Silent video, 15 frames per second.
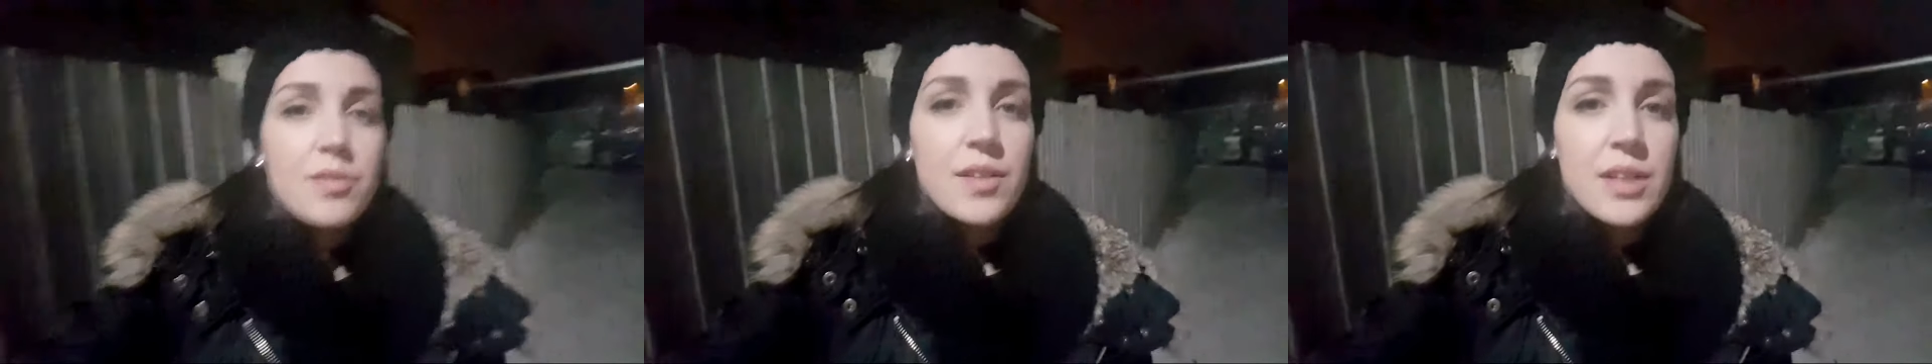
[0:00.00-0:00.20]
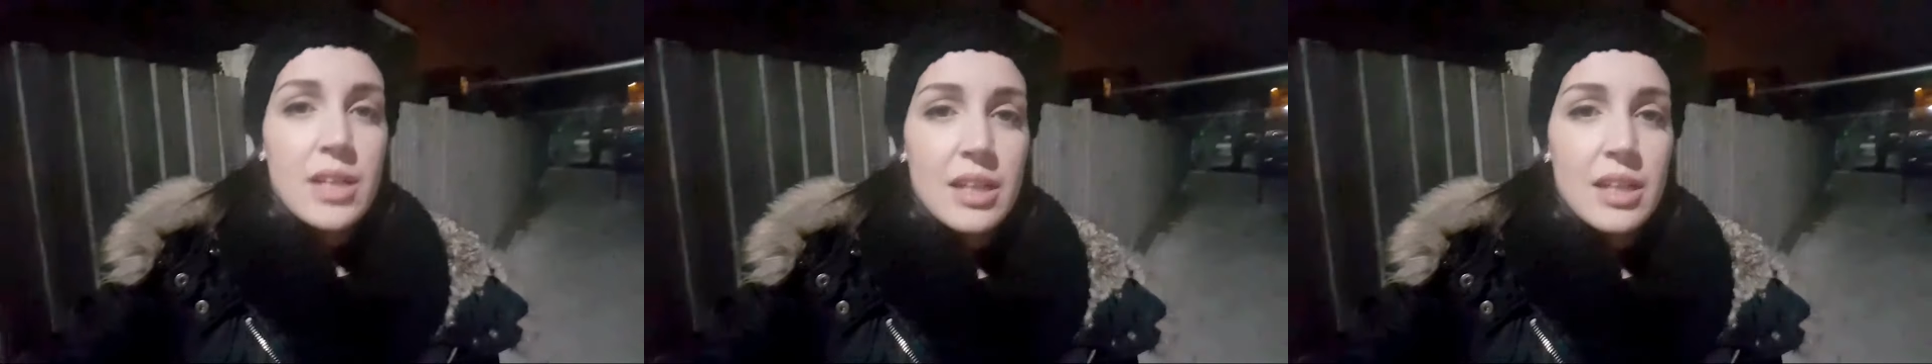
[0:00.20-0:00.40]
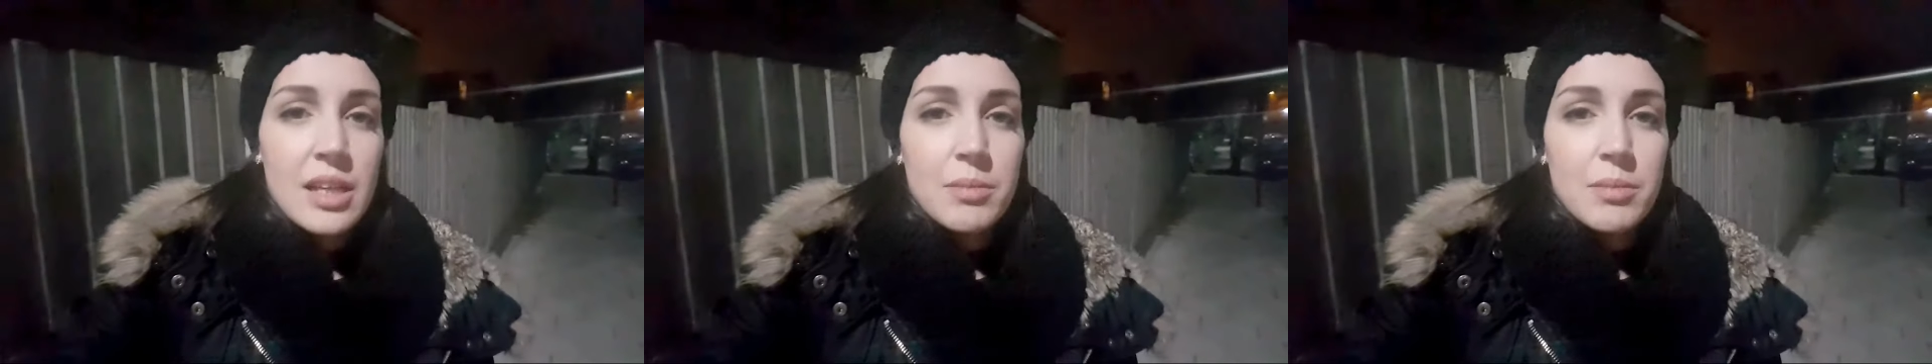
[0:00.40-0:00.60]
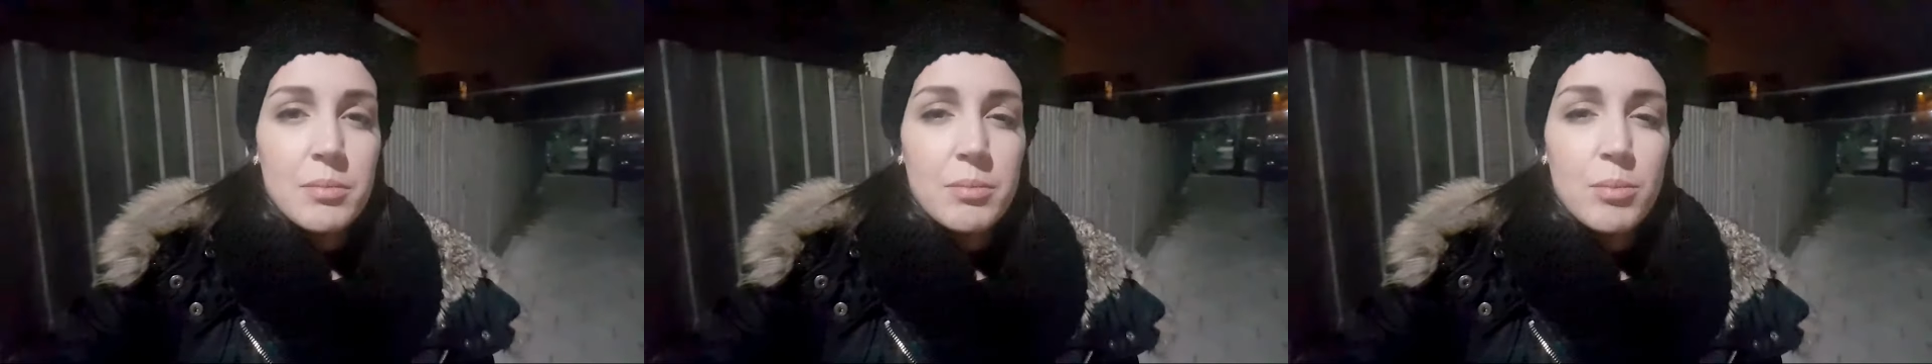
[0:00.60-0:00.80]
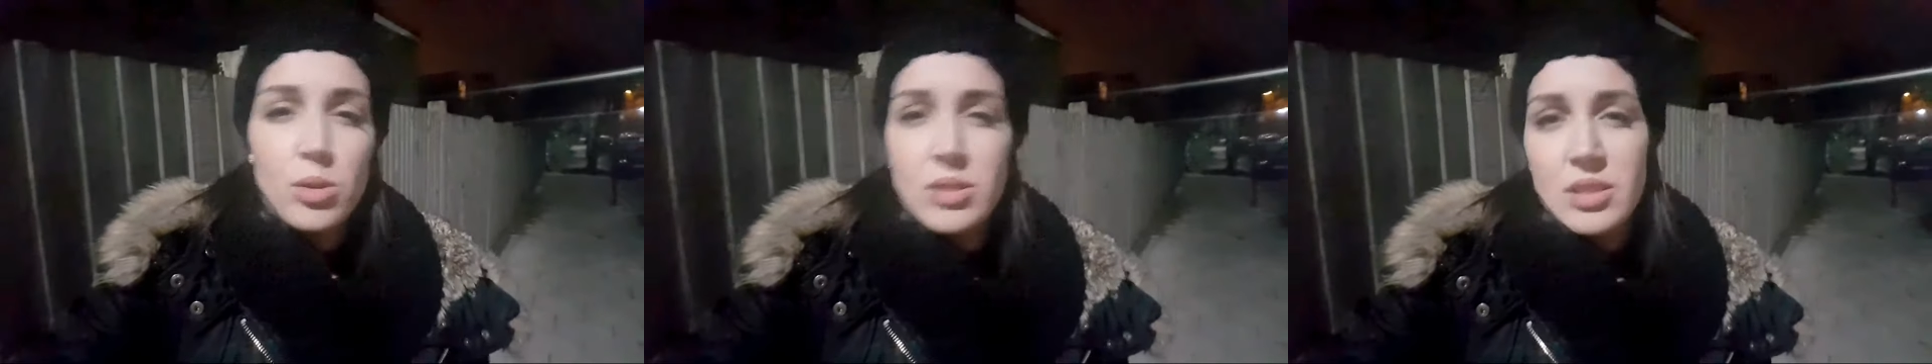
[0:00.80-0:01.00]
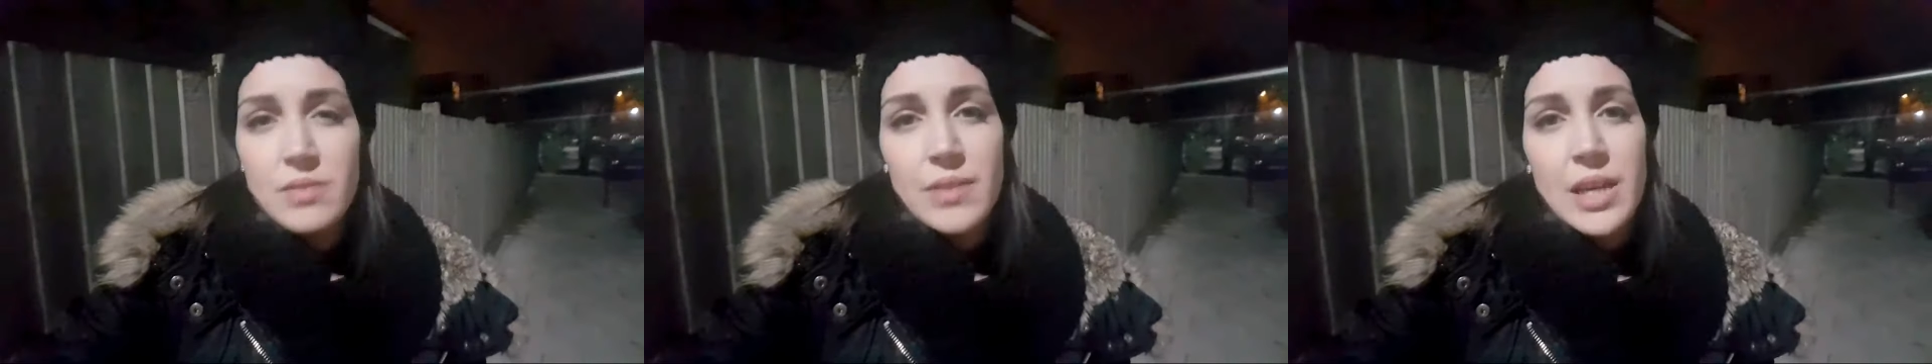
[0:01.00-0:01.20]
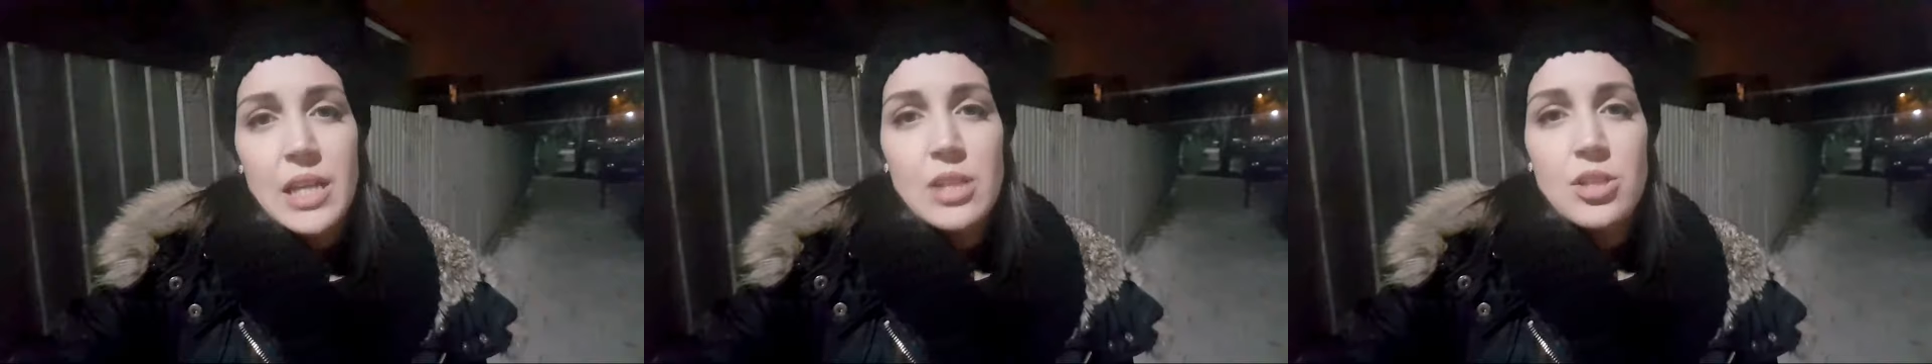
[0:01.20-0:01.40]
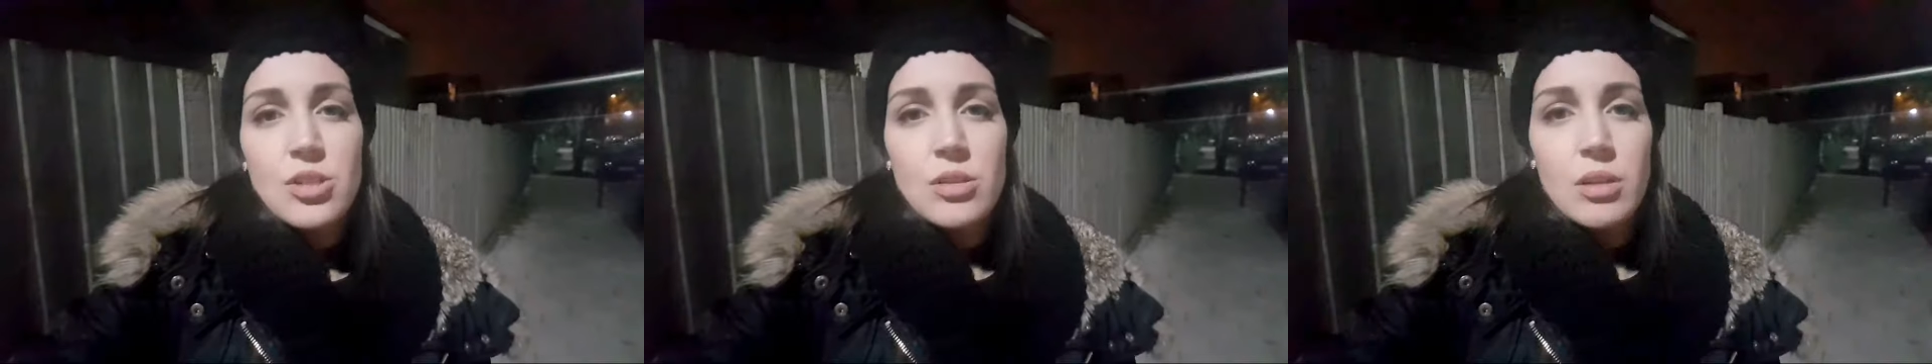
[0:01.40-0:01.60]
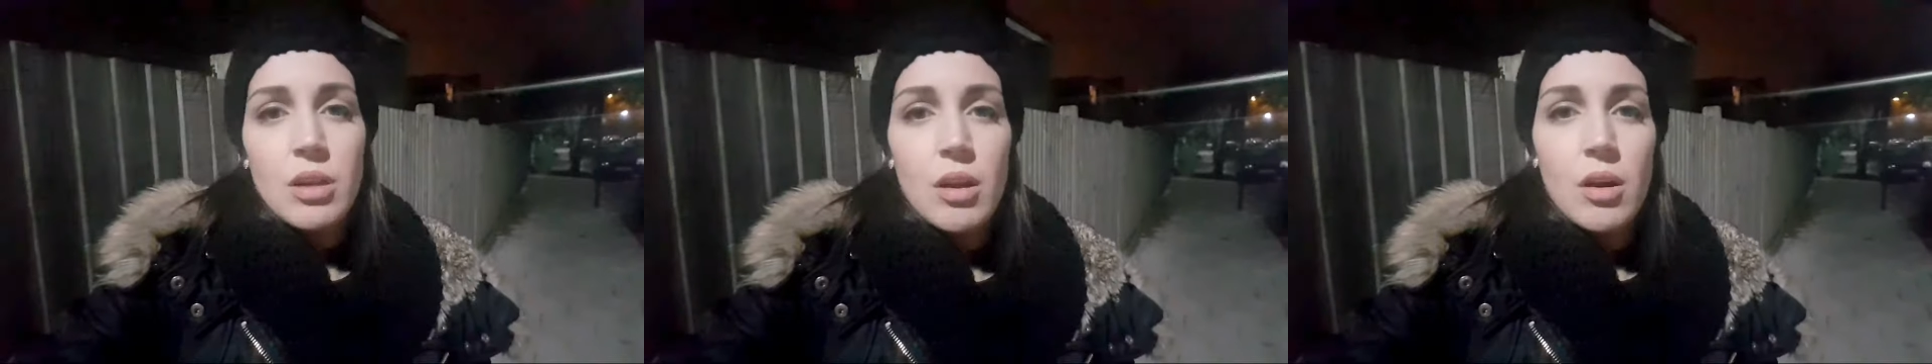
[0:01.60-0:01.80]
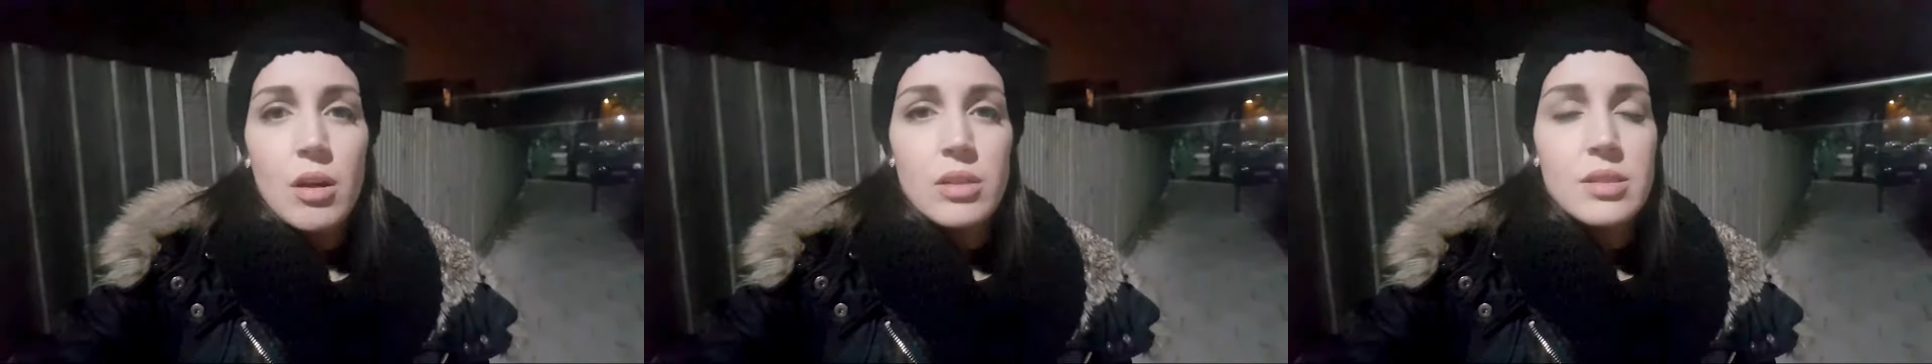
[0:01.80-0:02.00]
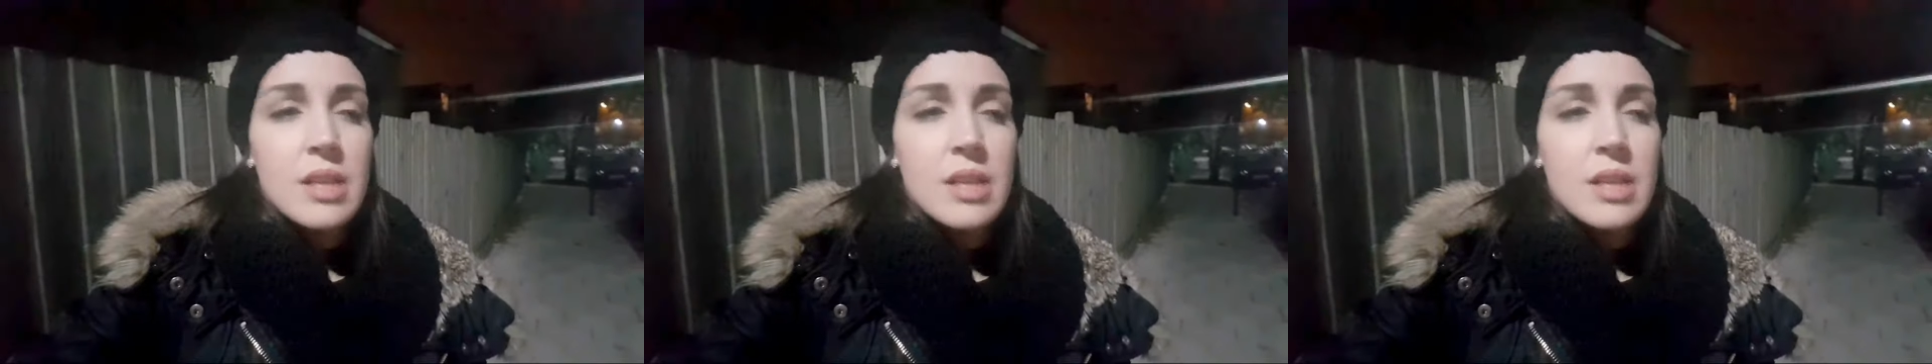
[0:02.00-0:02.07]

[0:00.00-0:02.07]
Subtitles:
and it can motivate you a lot.